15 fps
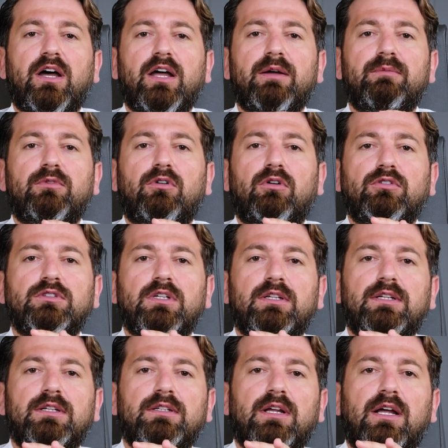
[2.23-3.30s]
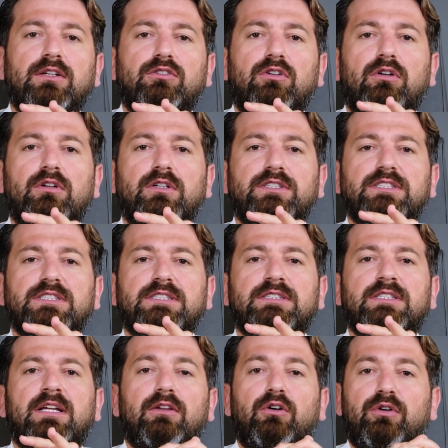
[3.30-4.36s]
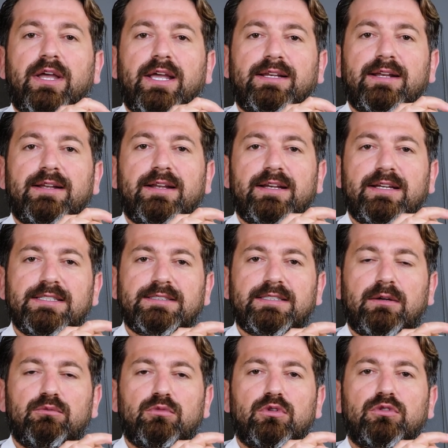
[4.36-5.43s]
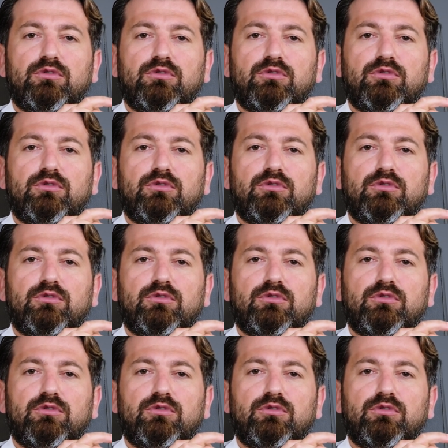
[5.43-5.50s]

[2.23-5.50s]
I am consultant andrologist located in Istanbul.